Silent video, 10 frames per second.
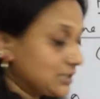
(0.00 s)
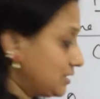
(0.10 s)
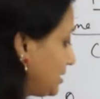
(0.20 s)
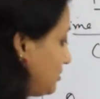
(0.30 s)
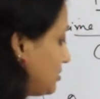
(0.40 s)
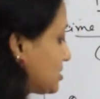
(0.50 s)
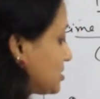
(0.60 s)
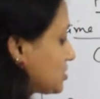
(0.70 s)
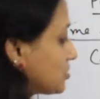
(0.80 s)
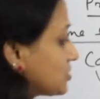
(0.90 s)
Then this
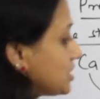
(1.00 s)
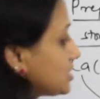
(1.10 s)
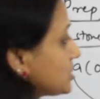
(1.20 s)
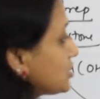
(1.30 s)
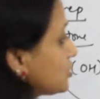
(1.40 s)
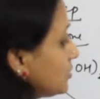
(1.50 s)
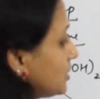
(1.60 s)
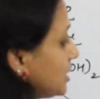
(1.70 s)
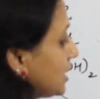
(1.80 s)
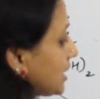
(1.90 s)
dissociates into
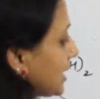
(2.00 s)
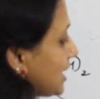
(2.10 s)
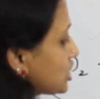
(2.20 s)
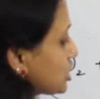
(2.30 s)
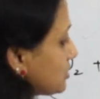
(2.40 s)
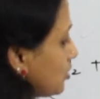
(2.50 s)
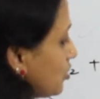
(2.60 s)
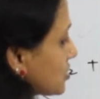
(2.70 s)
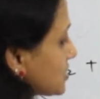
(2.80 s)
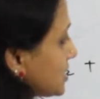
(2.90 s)
calcium
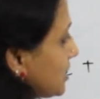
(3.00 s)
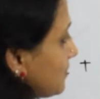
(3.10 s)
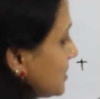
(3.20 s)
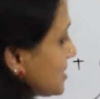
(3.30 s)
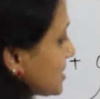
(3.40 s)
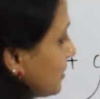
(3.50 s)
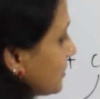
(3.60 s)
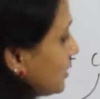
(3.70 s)
oxide plus carbon